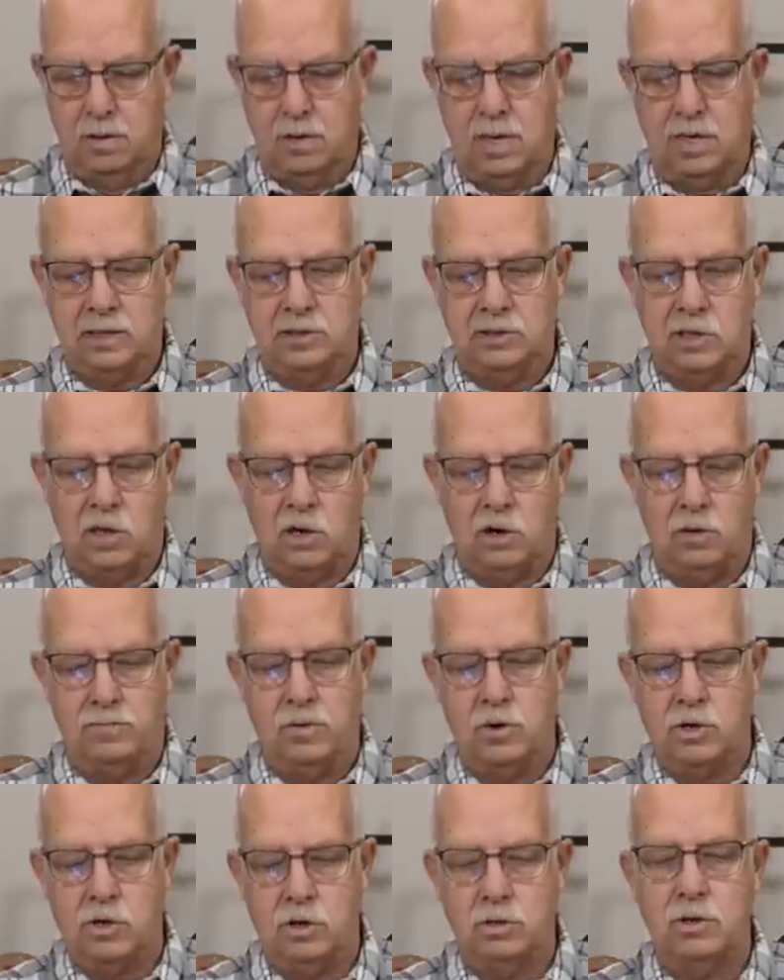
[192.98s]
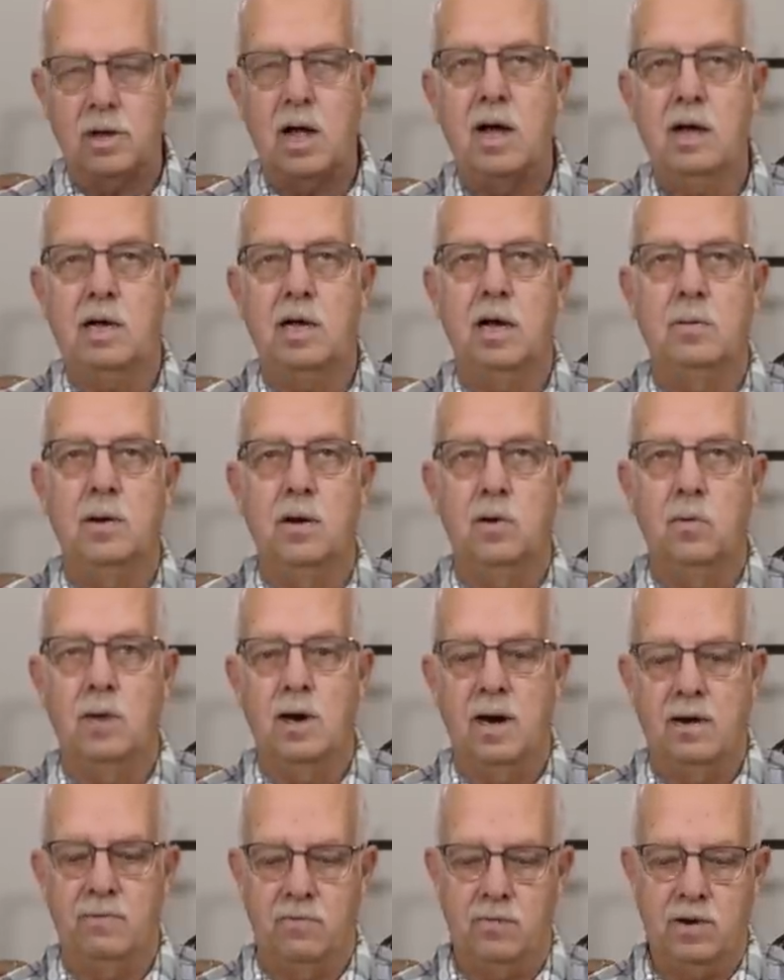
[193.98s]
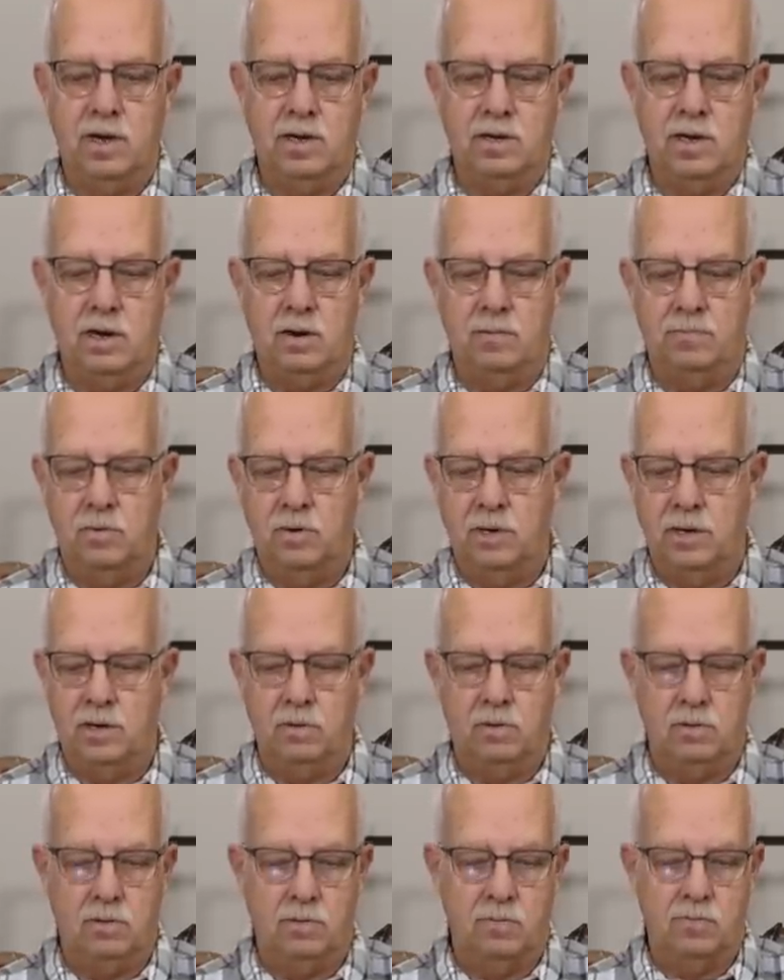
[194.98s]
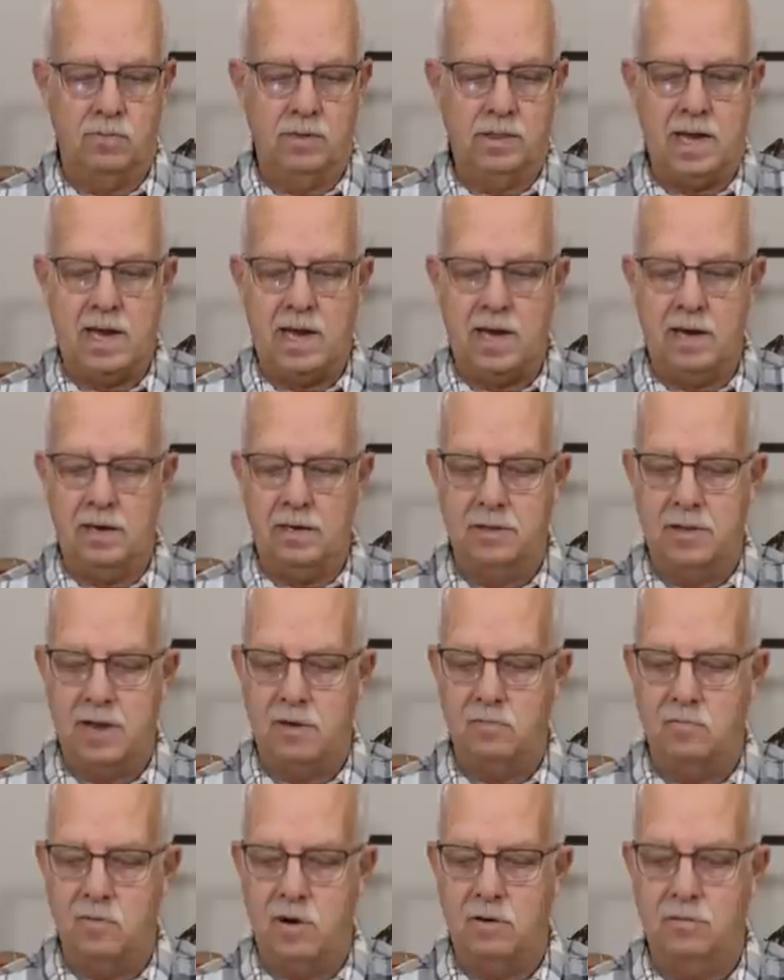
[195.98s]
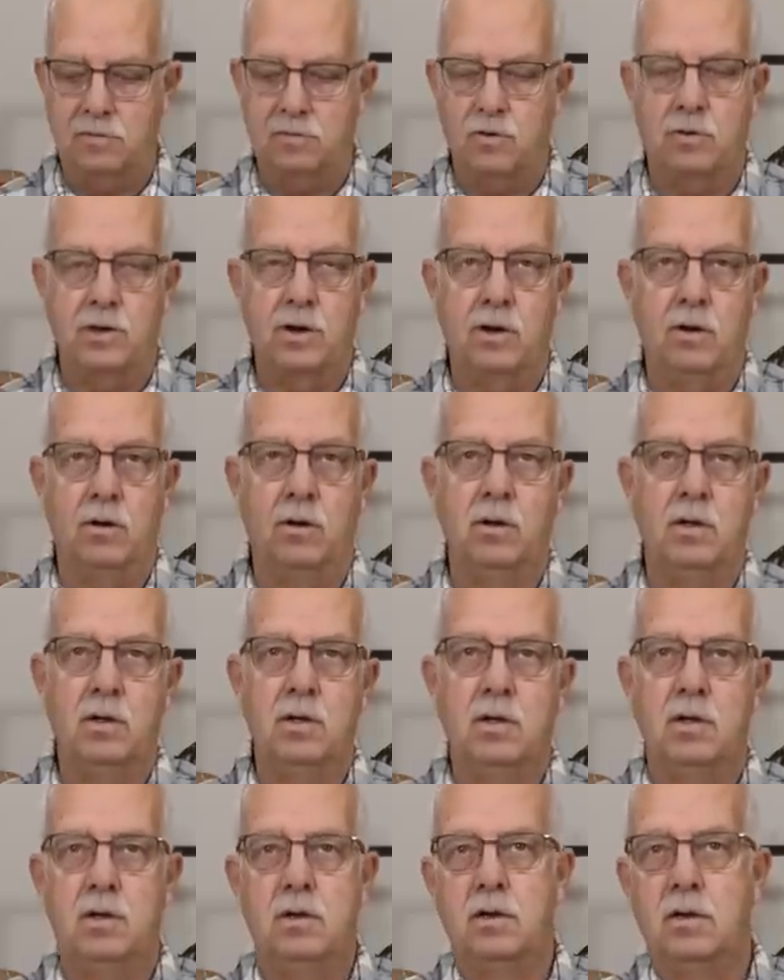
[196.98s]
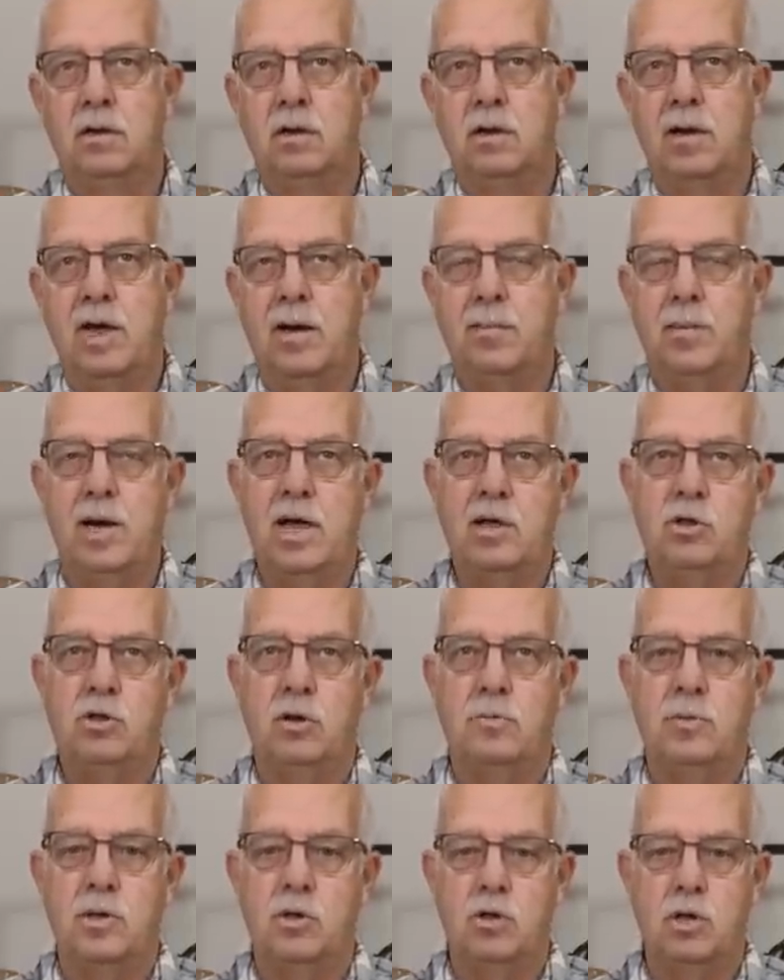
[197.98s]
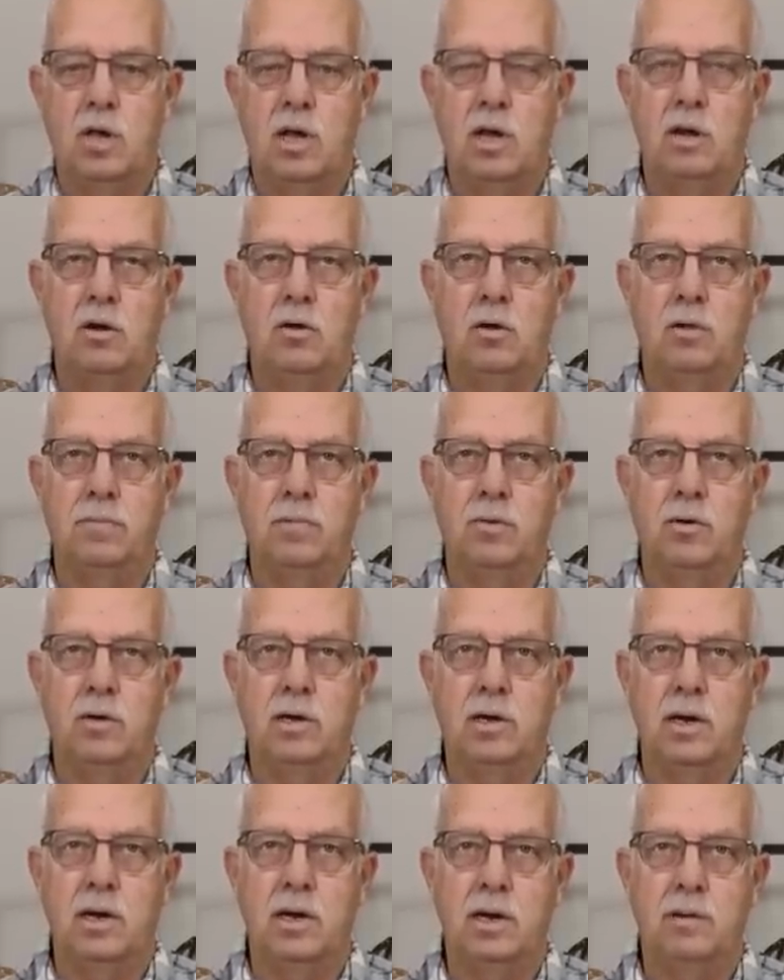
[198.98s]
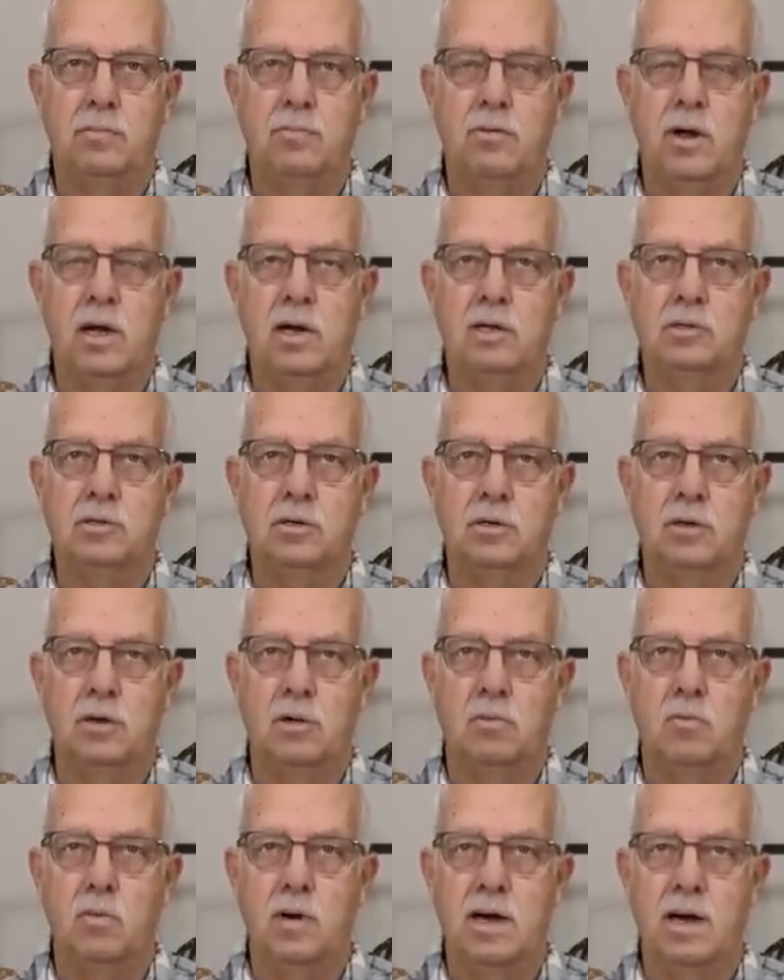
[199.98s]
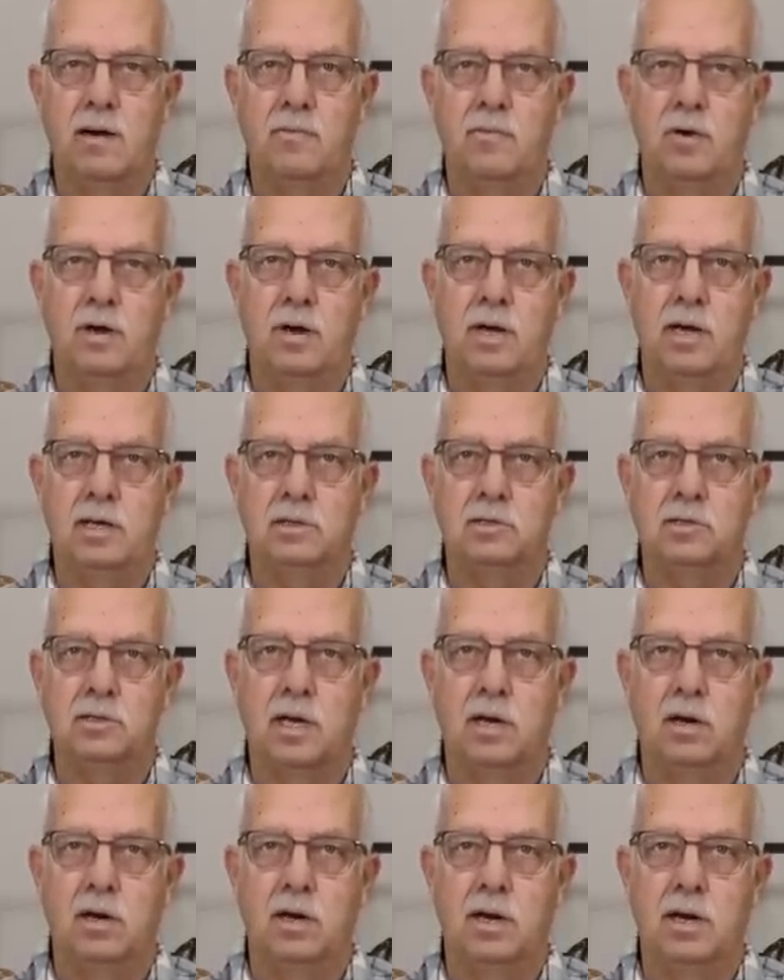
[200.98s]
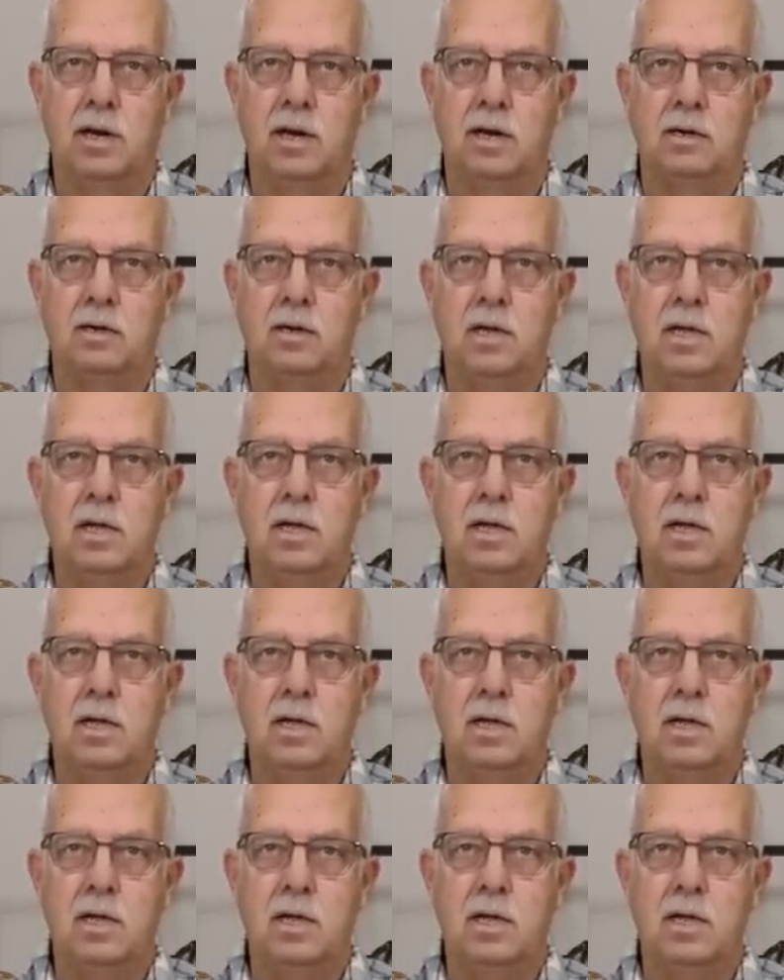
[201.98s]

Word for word: like so, put your document or whatever in there, put it over that, and then run it through your lamination machine or put it in a heat press or whatever to heat seal it in.